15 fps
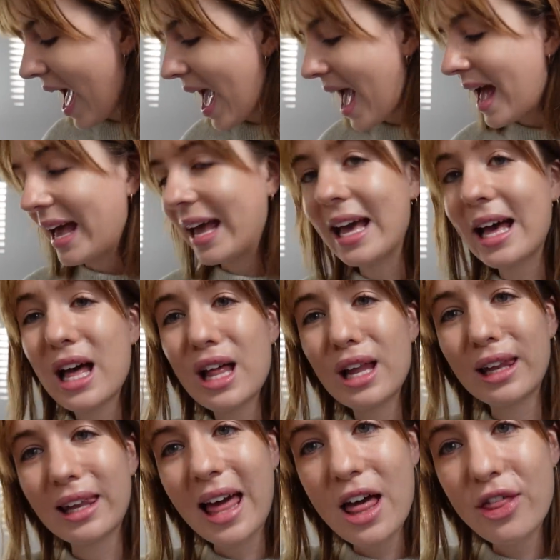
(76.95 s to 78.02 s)
a
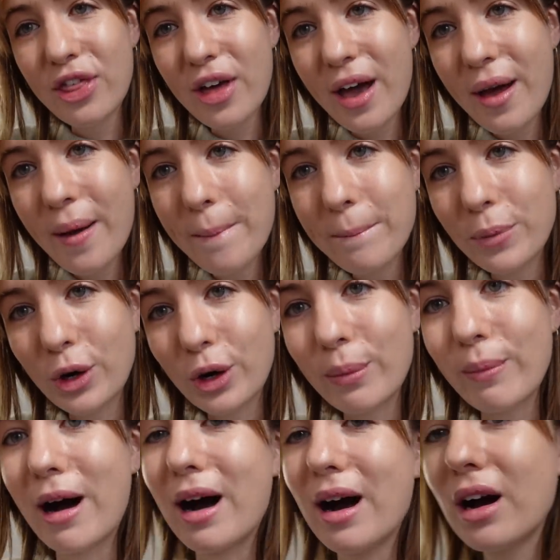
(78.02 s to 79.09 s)
leather
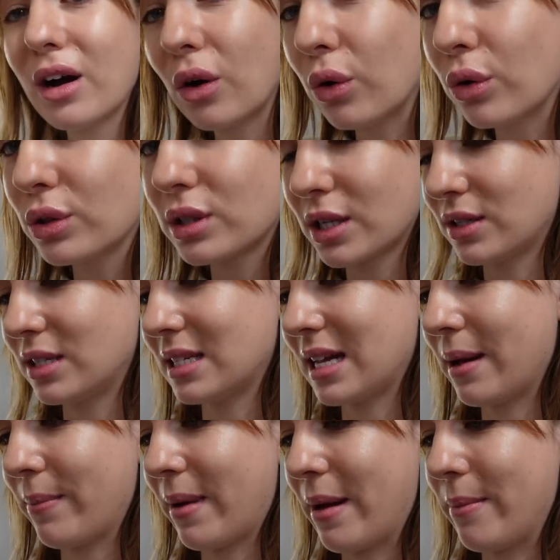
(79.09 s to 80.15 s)
bookmark, also
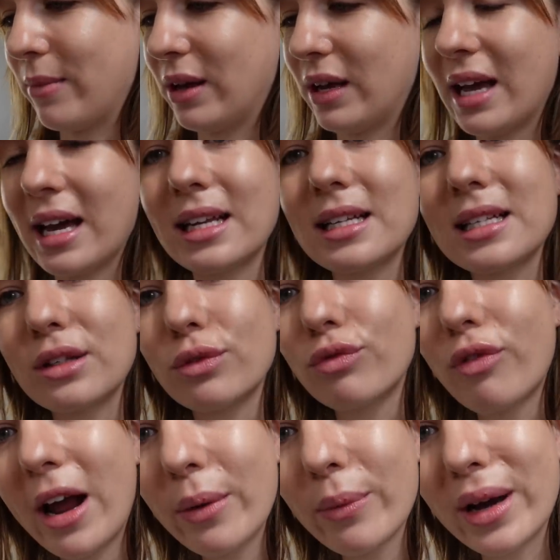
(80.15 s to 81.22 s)
designed by me, and it says
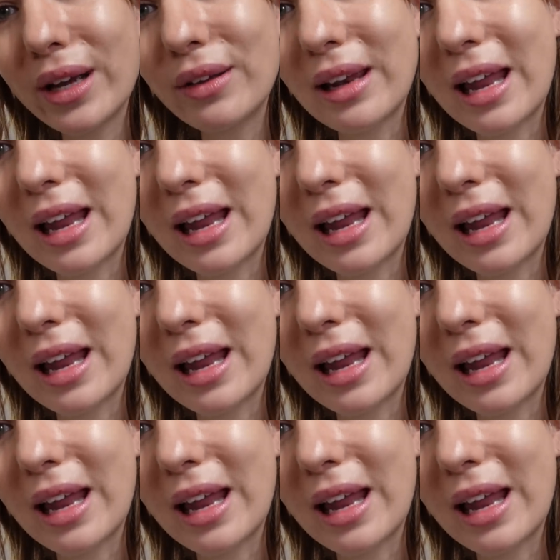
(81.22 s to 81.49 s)
right where you